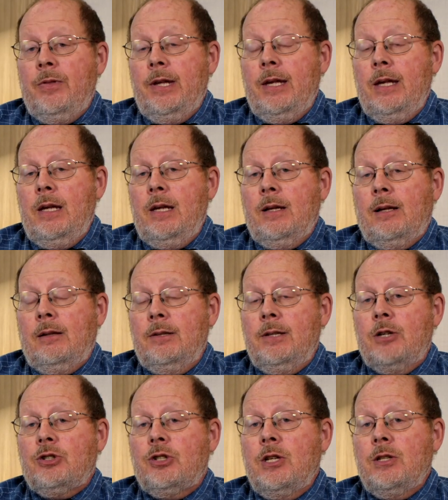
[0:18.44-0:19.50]
the
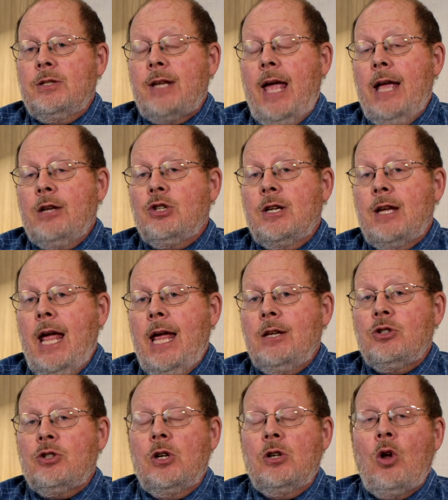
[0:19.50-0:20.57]
clinician's
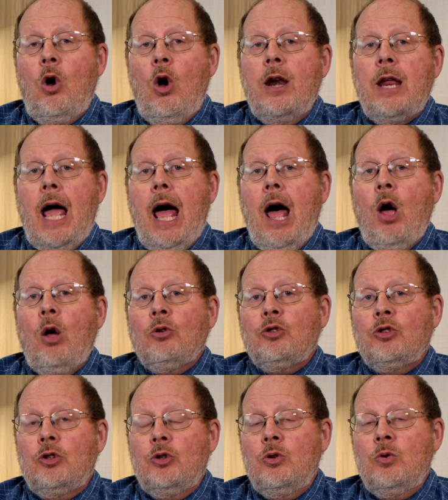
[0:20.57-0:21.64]
education on how
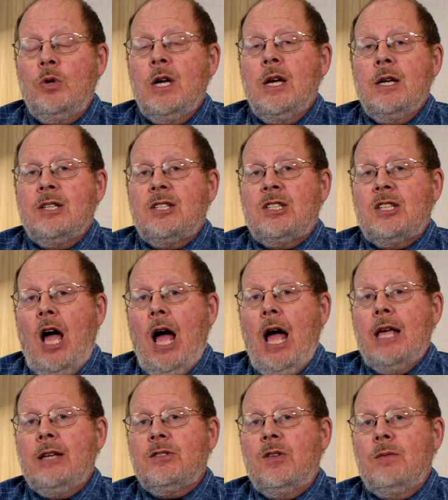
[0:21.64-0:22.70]
to
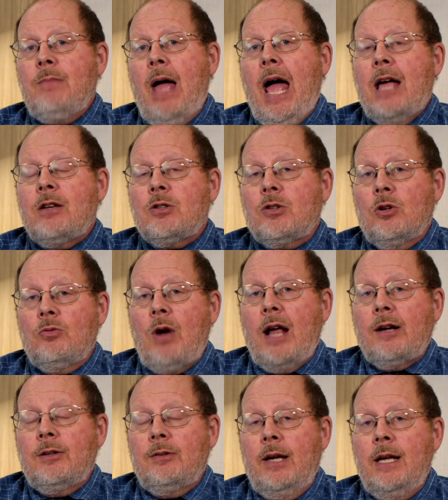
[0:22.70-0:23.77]
size the mask
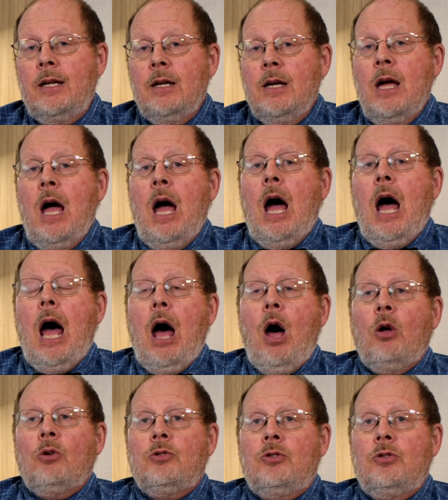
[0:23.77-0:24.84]
correctly,
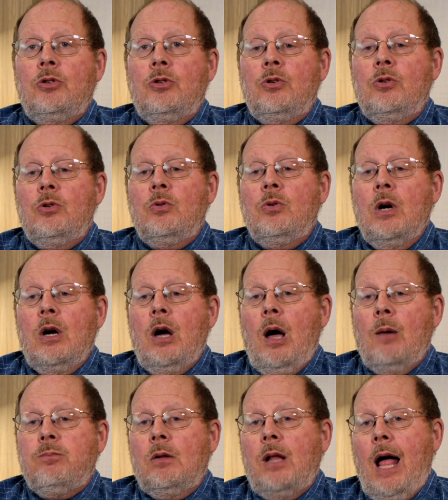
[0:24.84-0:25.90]
how to
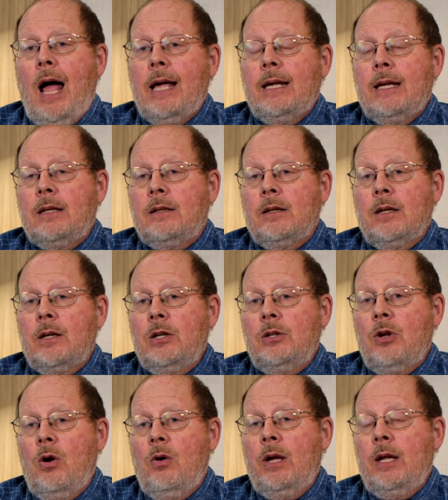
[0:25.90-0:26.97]
apply it,
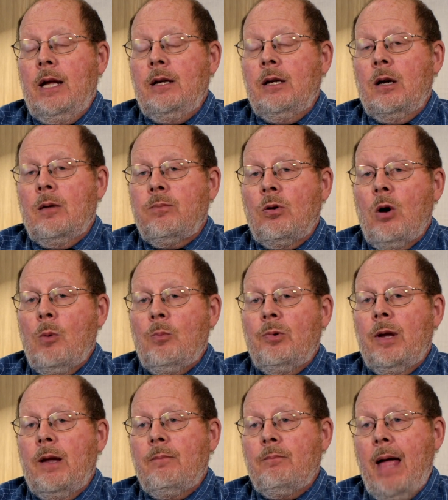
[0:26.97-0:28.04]
in an
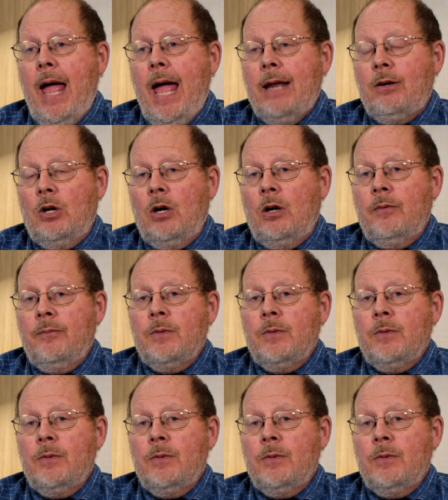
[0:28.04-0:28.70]
appropriate manner.